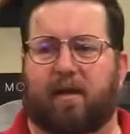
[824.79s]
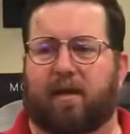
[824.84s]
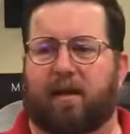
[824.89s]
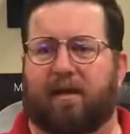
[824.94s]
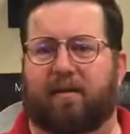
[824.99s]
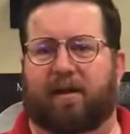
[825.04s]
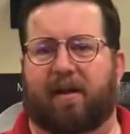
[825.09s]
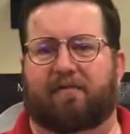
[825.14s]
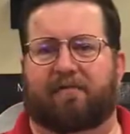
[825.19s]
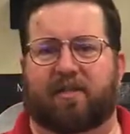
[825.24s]

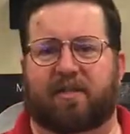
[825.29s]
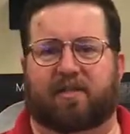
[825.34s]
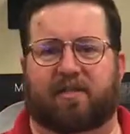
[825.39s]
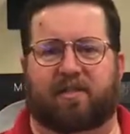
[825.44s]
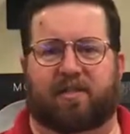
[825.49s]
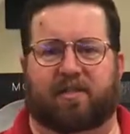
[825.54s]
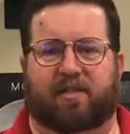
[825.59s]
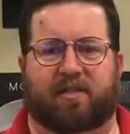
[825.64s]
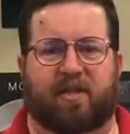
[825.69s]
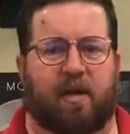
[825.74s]
if this is
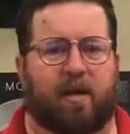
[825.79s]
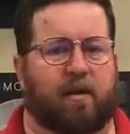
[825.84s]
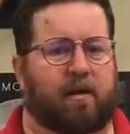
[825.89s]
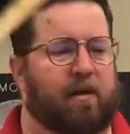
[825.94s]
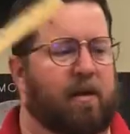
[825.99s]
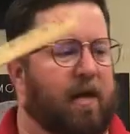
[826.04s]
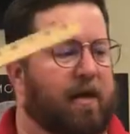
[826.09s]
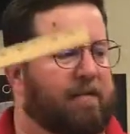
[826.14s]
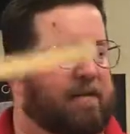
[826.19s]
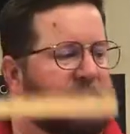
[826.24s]
the
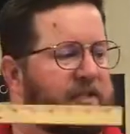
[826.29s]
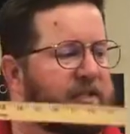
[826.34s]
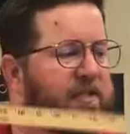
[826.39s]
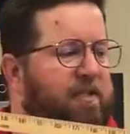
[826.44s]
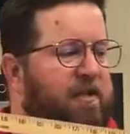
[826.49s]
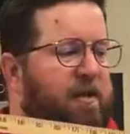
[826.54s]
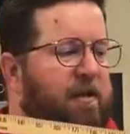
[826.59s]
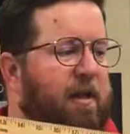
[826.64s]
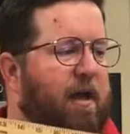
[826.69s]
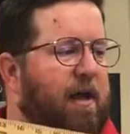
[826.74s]
sun and this is
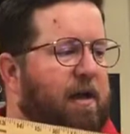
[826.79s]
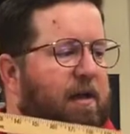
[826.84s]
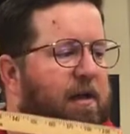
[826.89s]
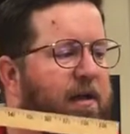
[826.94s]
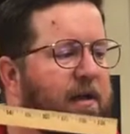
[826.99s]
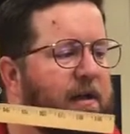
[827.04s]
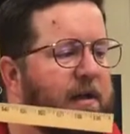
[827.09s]
sunlight,